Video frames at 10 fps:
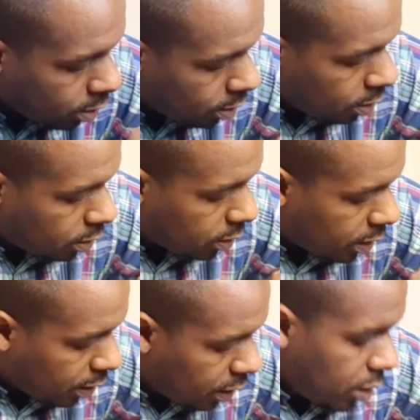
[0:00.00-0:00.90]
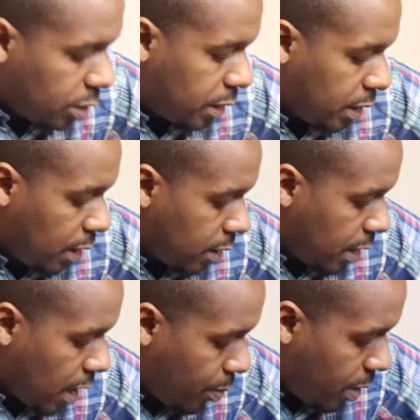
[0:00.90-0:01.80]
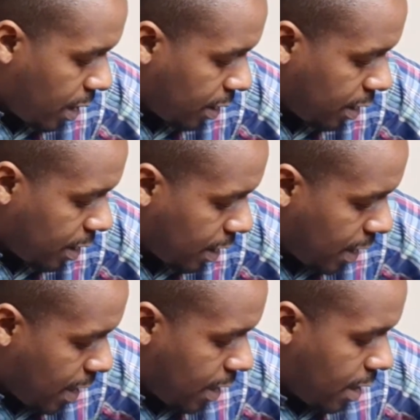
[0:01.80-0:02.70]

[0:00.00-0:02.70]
It's getting a little stuck there, but I think I got it.